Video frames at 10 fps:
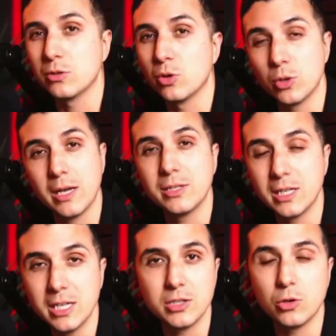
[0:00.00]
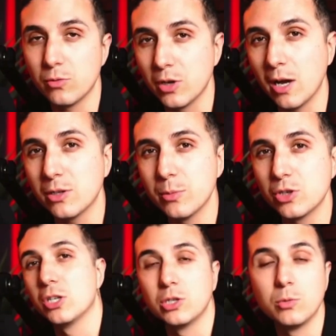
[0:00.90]
So let's say you've got the
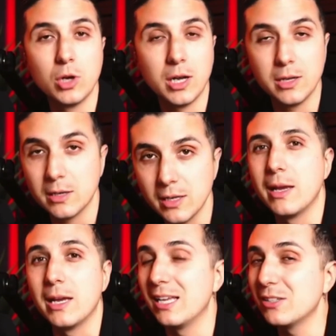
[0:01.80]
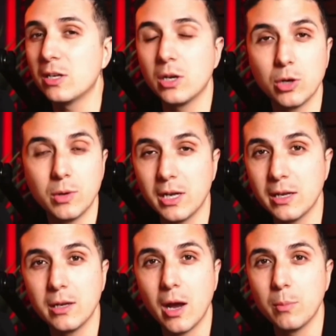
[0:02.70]
machine running, leads are coming
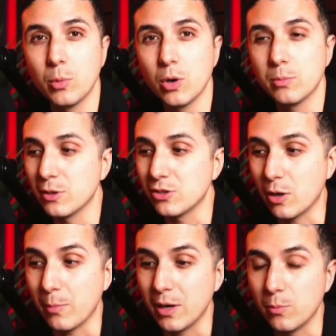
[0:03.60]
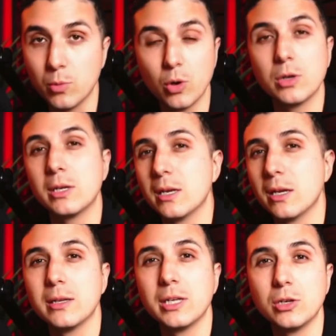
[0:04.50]
in, appointments are being booked,
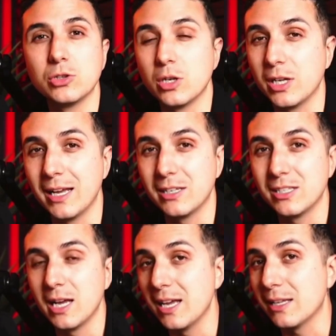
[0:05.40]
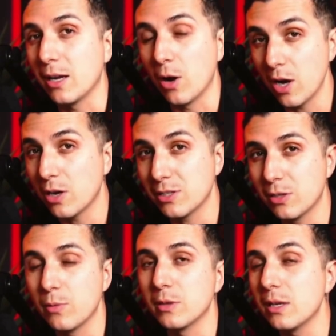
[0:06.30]
deals are getting signed.
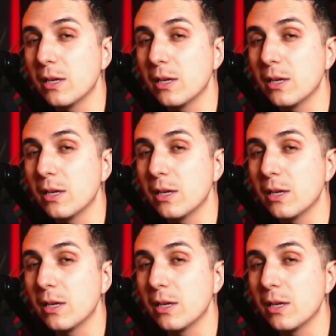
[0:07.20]
Awesome.